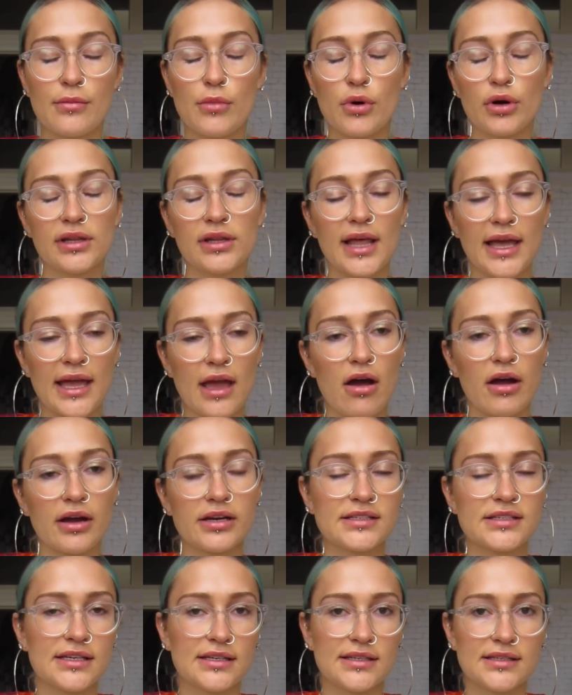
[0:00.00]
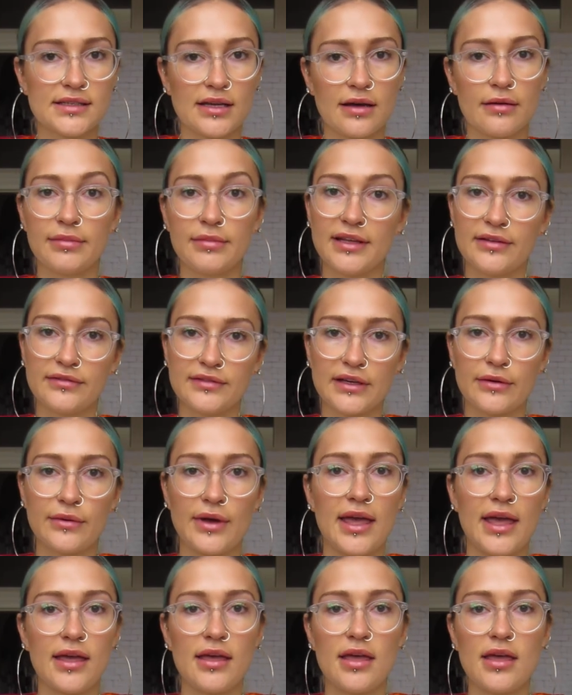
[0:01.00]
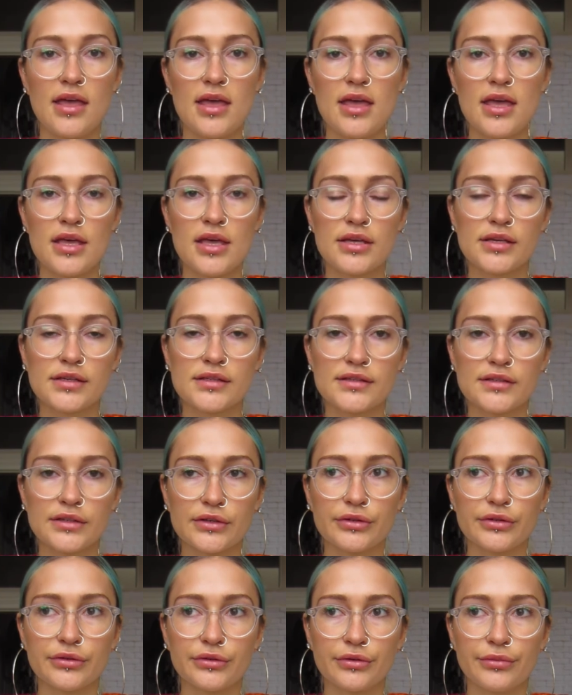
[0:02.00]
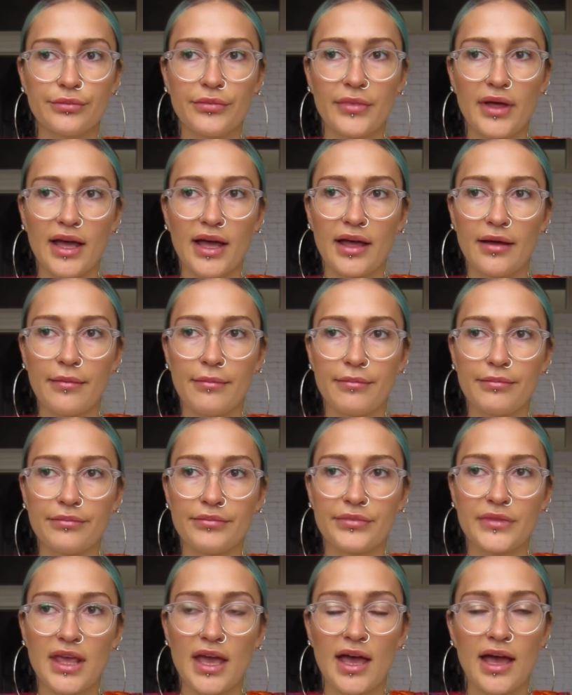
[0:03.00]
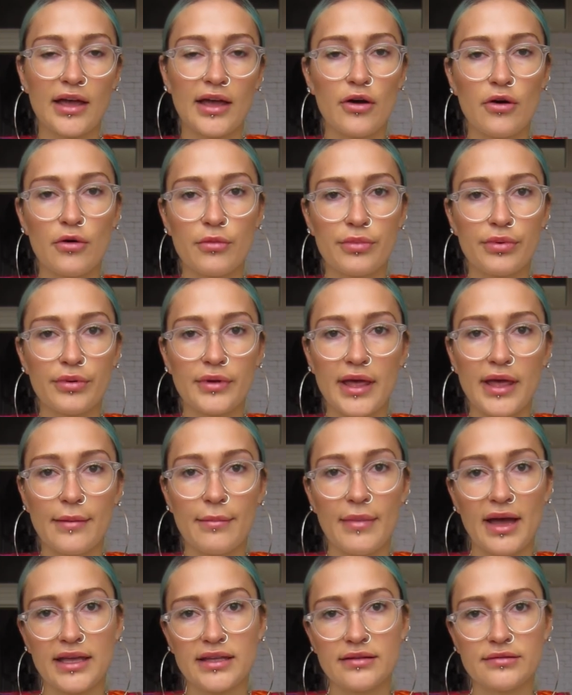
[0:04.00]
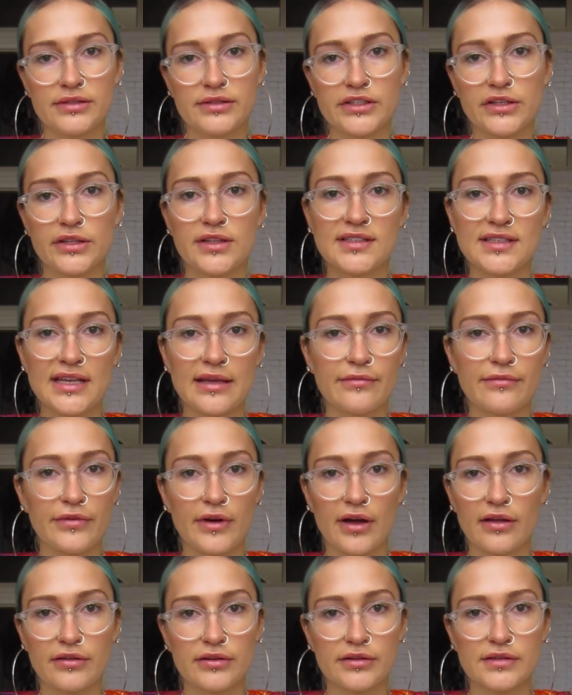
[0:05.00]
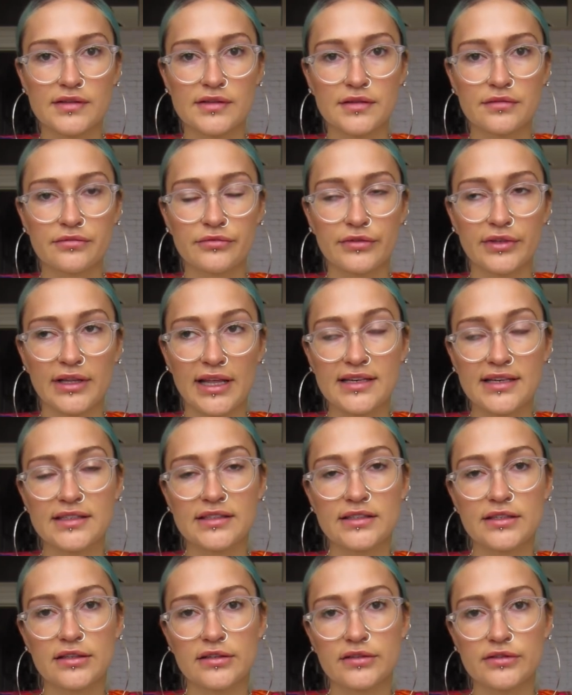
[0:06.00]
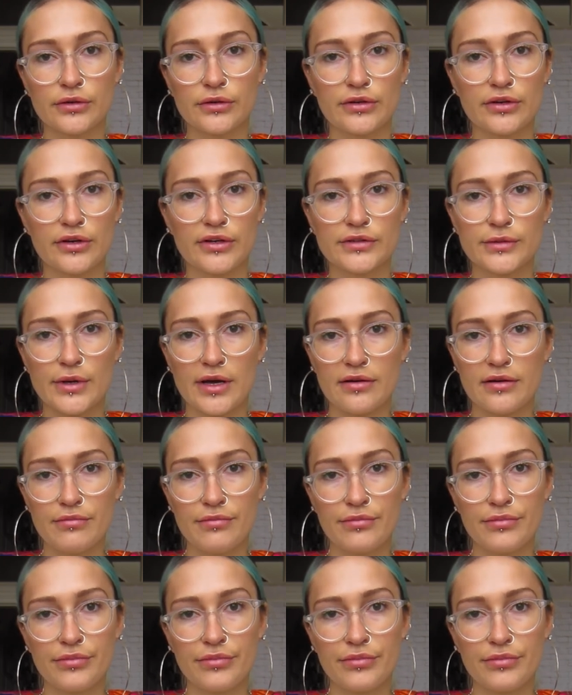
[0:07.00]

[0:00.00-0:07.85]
more lighthearted, uplifting way. So yeah, I hope it might do the same for others relating to the disorder as well.